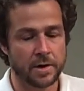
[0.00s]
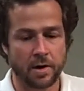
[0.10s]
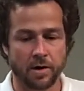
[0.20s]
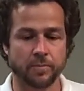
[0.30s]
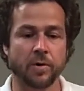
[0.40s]

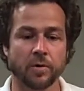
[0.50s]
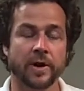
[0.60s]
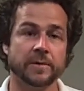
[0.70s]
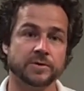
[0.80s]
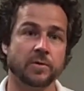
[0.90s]
our
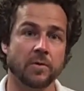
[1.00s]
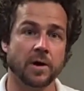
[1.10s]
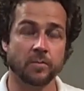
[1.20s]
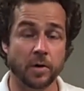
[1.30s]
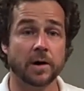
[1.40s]
programs are
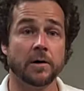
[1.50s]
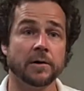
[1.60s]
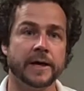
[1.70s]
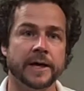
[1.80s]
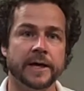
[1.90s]
run well.
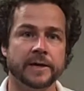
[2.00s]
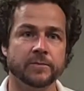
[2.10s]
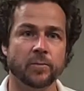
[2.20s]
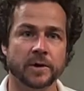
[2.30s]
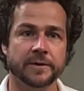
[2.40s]

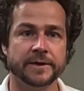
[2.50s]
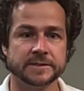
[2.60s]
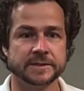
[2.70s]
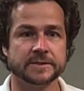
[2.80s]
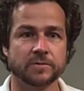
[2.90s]
And one of the things
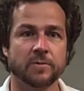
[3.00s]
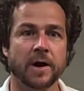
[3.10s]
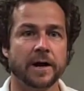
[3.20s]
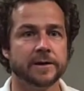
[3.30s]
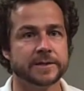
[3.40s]
that's
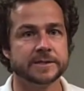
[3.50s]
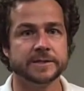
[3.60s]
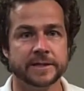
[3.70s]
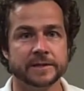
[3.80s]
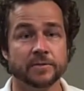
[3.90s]
required is
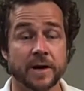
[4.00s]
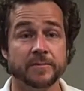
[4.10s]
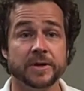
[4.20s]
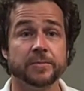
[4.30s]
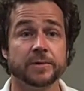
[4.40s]
you get the
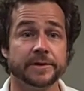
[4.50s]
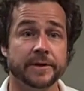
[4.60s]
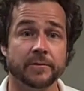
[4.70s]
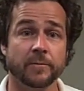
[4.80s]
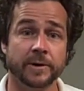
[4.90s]
right people in there.
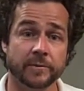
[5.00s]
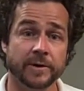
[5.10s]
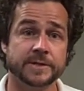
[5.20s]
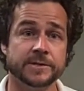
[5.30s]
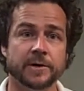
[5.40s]
And one of the
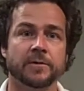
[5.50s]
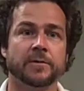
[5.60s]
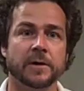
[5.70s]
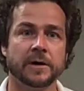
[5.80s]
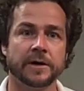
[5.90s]
ways you know
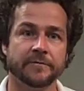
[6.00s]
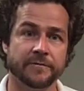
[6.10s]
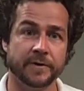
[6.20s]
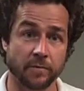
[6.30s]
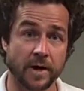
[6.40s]
if
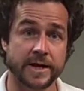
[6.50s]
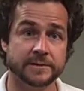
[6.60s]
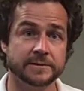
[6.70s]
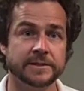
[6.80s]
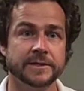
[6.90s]
they're right
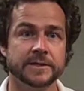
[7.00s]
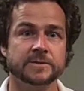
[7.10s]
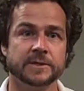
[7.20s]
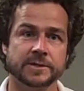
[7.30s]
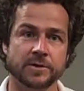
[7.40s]
is
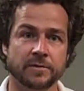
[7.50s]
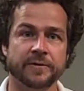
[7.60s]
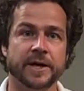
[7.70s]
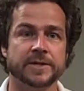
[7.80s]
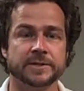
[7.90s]
the
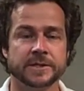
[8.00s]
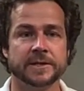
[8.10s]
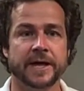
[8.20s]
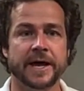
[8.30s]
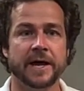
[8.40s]
certifications that
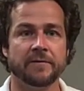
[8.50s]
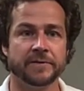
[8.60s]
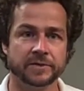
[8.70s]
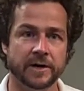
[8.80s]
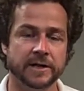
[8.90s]
they have, the
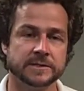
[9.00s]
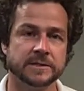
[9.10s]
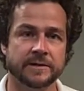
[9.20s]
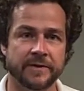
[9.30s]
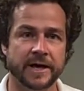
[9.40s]
trainings that
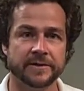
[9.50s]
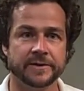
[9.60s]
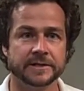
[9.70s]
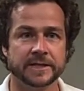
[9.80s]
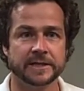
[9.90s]
they've had, and
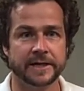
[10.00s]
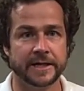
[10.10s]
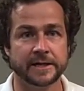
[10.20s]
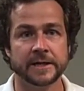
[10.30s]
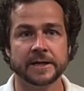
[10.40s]
things like
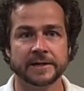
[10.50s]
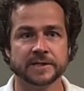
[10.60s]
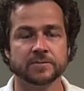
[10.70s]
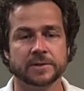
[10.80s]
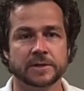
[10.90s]
that.
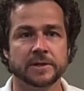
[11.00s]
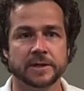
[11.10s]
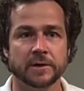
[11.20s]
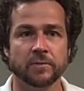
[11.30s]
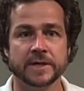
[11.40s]
That's what the
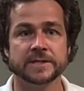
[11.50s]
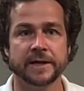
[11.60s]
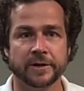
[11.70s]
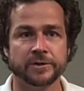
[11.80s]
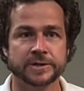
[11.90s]
ResNet
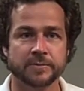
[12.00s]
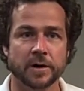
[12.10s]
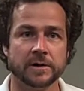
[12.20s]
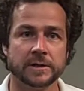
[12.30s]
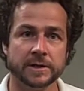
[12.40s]
Energy
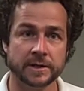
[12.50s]
Smart